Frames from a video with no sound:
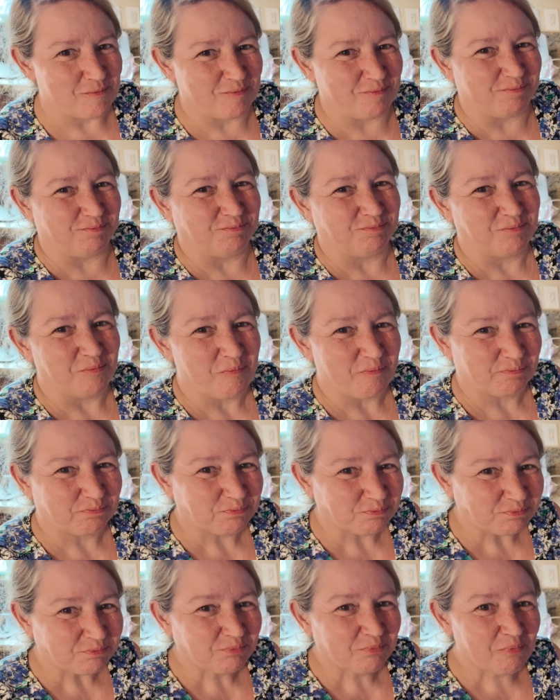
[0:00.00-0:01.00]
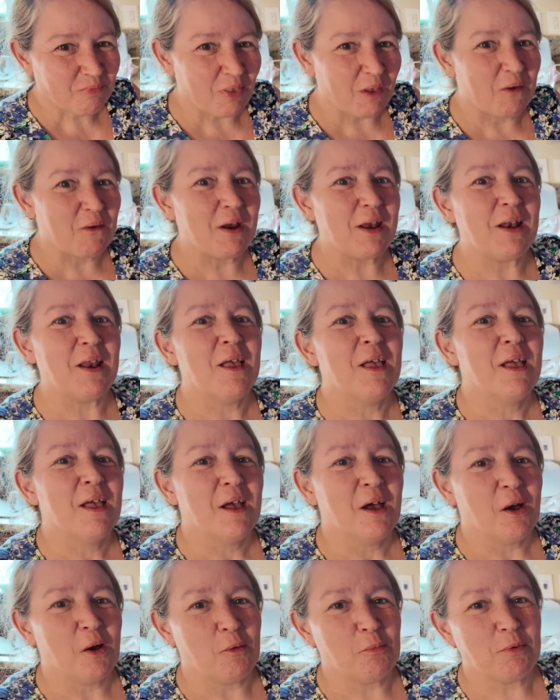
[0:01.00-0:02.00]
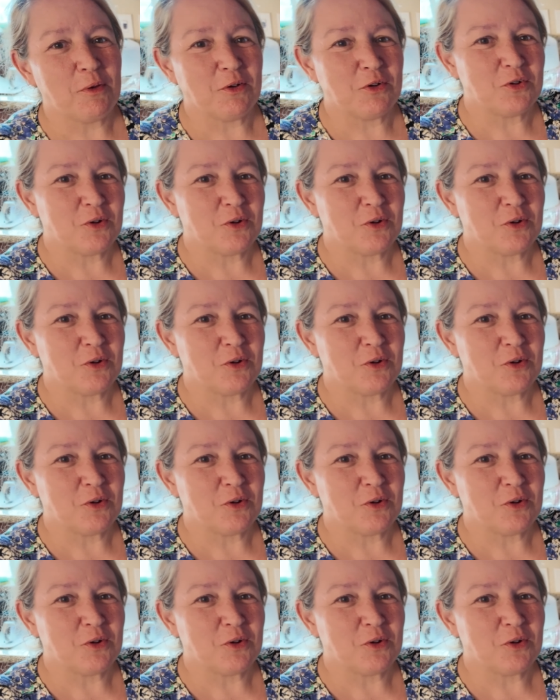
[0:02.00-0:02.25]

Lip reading: All right, hope you